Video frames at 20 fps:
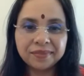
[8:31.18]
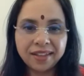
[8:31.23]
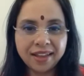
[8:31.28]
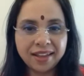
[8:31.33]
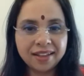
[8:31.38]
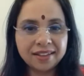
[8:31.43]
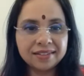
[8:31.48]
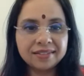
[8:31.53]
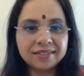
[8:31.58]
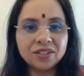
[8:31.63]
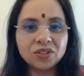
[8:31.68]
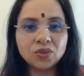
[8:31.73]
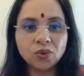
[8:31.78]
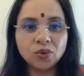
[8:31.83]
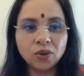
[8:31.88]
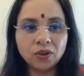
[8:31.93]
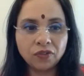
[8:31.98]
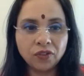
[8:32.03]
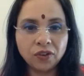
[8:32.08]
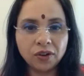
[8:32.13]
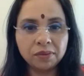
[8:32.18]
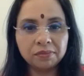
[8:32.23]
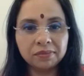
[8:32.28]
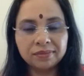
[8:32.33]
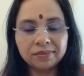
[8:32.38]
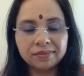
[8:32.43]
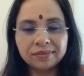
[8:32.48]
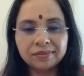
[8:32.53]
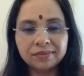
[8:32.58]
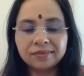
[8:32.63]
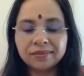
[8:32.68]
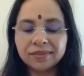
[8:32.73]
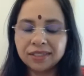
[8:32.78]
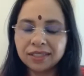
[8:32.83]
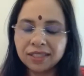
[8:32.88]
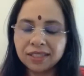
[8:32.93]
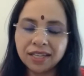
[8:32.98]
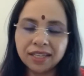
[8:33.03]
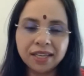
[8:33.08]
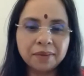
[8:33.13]
As the soul form,
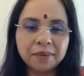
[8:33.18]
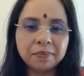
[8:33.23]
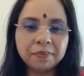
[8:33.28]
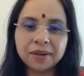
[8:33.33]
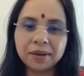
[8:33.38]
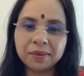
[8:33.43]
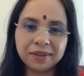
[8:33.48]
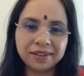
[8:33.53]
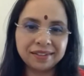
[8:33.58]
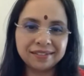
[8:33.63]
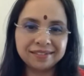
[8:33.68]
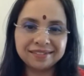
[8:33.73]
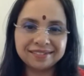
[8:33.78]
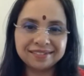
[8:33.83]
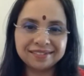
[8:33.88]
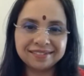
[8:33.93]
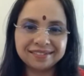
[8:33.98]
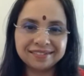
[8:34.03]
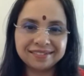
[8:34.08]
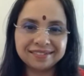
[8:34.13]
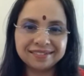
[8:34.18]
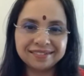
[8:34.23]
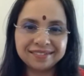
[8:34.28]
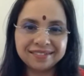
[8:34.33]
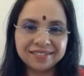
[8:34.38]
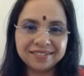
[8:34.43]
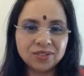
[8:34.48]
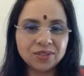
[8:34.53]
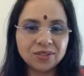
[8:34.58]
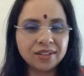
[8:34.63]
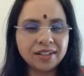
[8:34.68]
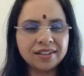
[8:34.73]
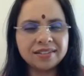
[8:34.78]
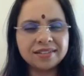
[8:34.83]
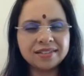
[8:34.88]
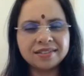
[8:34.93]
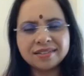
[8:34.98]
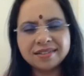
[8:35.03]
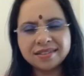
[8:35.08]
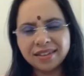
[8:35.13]
they'll keep coming. So there
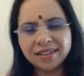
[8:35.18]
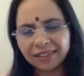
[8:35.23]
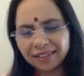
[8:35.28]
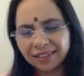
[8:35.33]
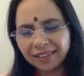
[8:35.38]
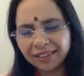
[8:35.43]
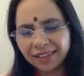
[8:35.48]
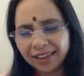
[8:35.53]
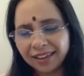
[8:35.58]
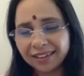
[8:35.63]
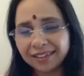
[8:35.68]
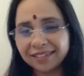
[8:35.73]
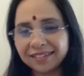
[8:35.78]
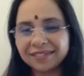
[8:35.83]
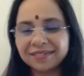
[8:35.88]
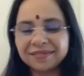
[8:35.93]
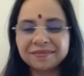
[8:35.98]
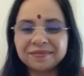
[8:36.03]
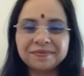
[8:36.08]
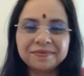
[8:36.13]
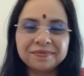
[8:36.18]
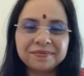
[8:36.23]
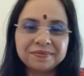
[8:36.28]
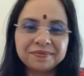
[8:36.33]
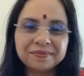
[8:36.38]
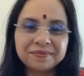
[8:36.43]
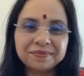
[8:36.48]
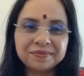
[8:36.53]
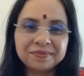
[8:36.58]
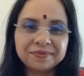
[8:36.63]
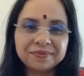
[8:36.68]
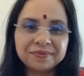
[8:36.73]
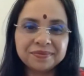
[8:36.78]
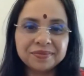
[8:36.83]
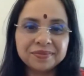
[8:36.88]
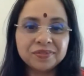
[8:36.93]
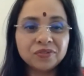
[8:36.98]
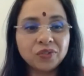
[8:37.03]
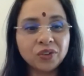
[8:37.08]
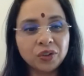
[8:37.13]
is nothing
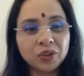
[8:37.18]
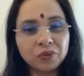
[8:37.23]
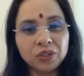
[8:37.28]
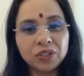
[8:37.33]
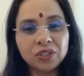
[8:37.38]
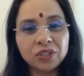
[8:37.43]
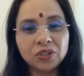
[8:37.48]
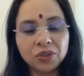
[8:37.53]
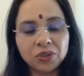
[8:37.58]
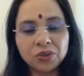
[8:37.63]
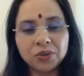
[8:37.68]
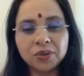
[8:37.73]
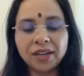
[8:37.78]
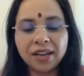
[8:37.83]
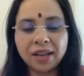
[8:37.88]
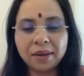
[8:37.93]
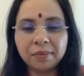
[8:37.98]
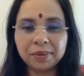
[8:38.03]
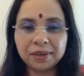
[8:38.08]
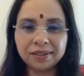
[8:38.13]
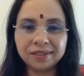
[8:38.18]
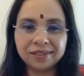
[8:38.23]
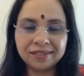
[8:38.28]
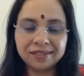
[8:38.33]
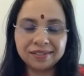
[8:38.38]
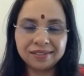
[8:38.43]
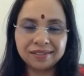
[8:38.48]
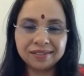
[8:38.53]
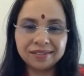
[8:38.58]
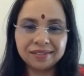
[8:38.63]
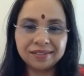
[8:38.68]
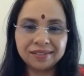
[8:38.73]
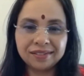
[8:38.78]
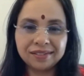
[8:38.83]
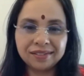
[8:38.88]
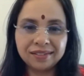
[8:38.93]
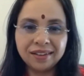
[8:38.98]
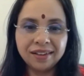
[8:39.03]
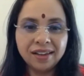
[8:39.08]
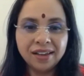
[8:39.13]
for which you should lament.
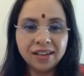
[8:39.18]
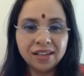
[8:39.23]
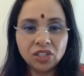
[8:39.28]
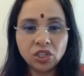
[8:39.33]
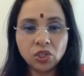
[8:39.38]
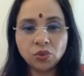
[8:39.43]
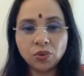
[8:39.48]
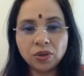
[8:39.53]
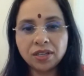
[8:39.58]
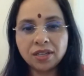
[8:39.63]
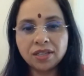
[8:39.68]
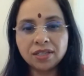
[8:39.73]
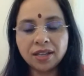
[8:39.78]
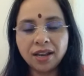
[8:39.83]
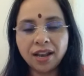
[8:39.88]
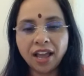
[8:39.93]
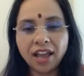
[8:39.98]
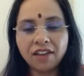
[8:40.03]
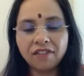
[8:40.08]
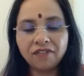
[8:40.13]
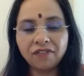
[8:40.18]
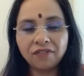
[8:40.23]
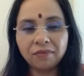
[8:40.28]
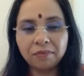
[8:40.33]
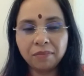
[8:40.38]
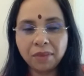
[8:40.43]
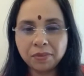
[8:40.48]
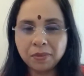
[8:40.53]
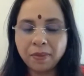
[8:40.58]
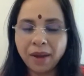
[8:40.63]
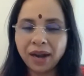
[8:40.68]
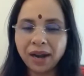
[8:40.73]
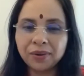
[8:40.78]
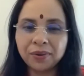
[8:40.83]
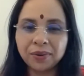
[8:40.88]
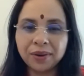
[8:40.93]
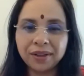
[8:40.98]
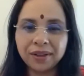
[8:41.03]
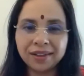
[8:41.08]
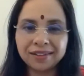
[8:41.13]
Situations in life may be bad
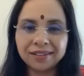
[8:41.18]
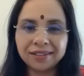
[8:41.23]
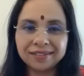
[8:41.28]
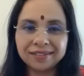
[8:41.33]
today,